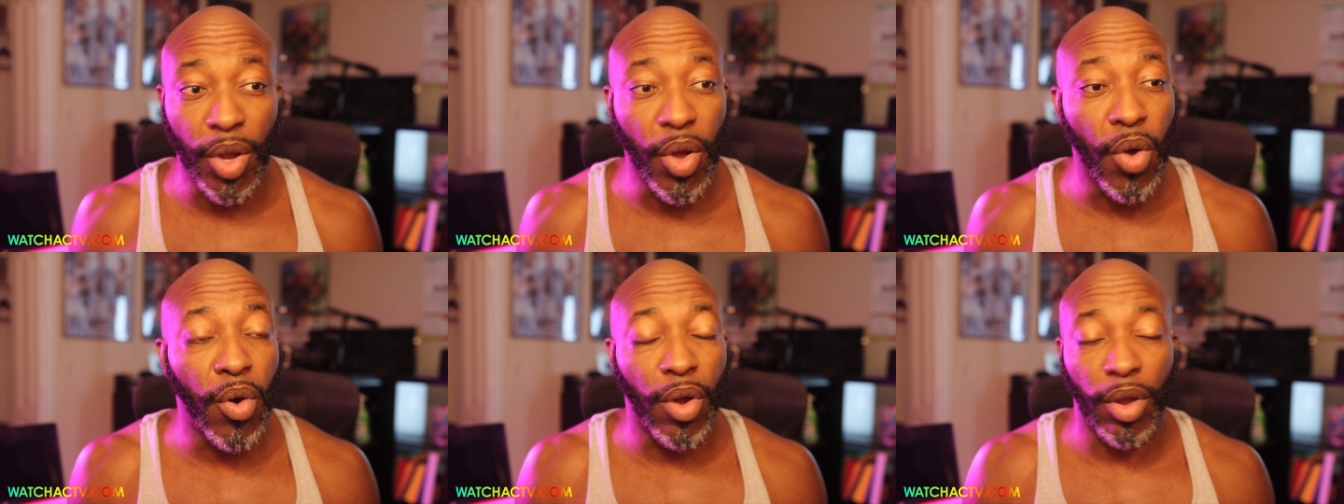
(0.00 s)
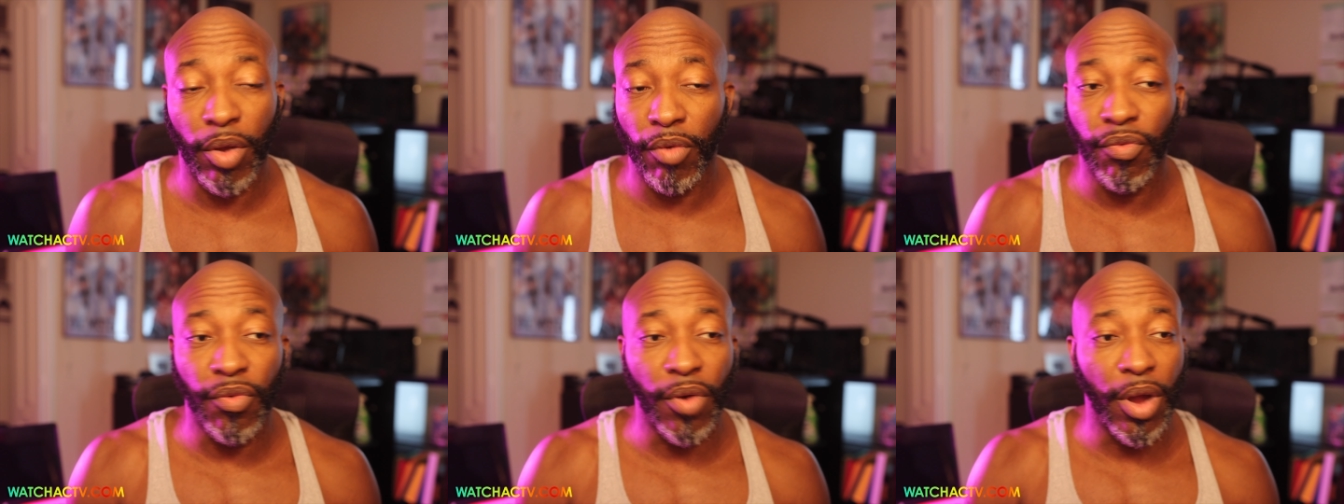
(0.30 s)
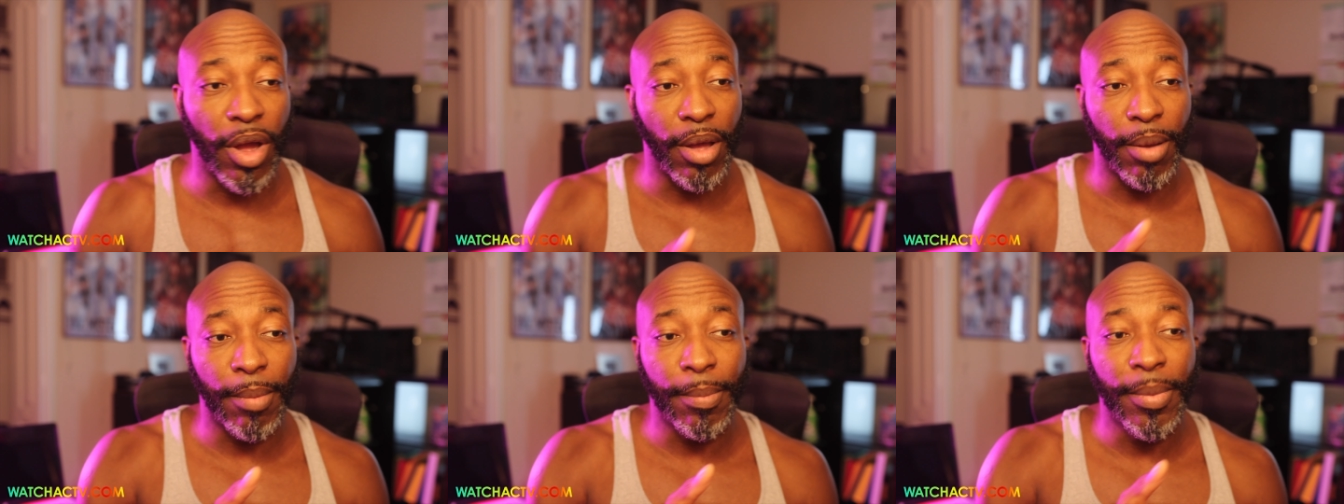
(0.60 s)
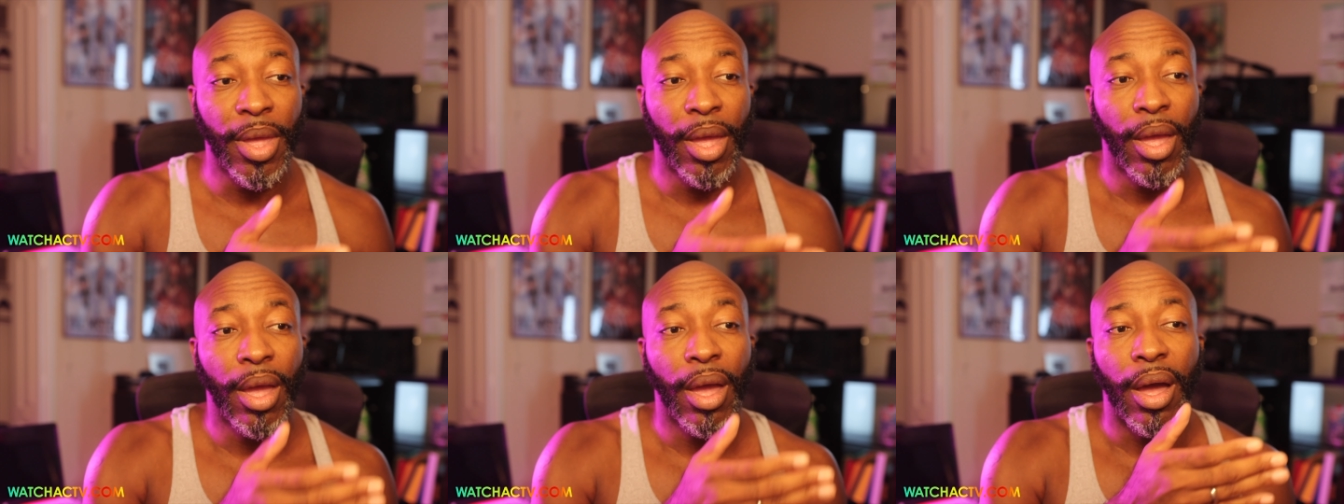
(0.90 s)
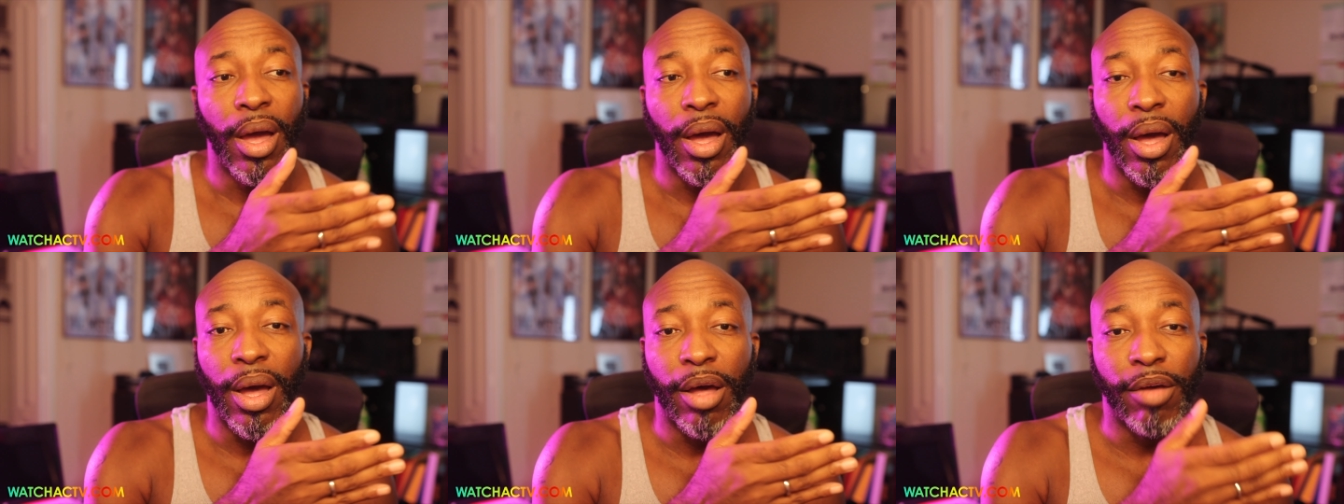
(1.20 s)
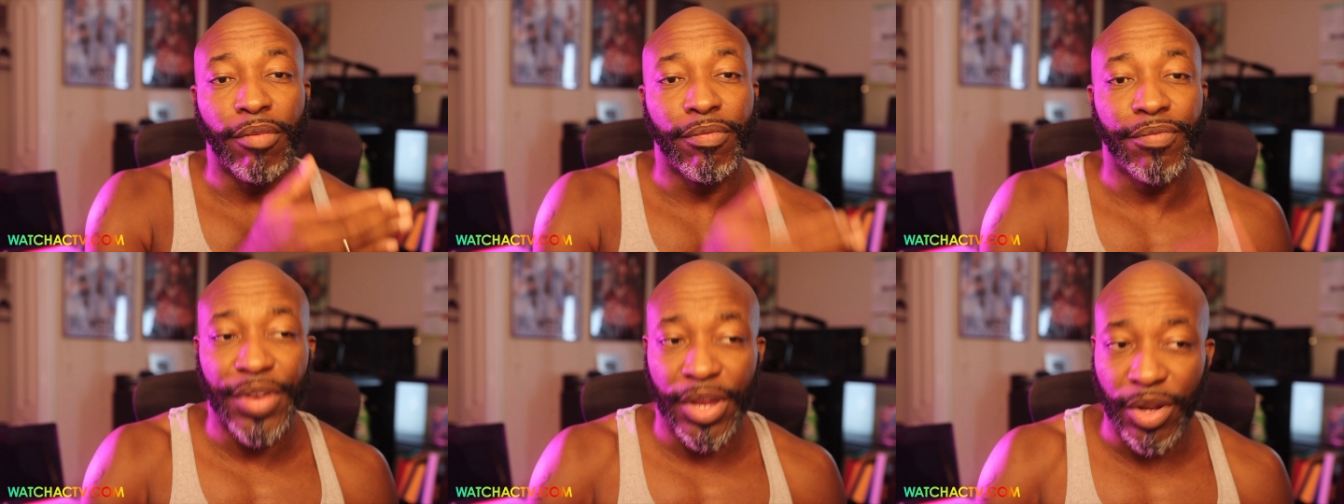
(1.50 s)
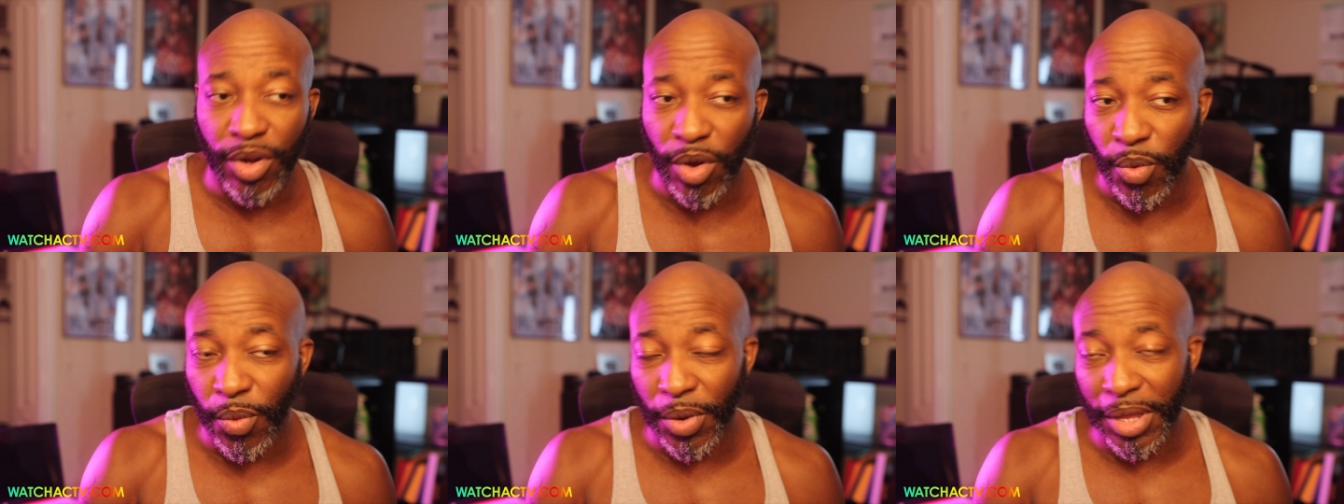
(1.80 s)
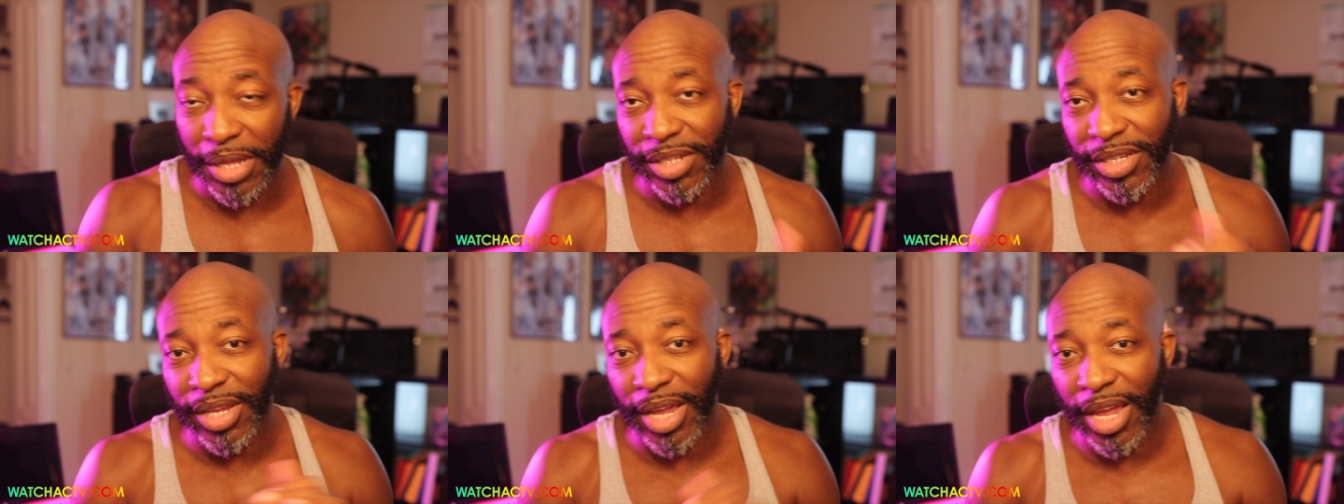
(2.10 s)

going from veto win to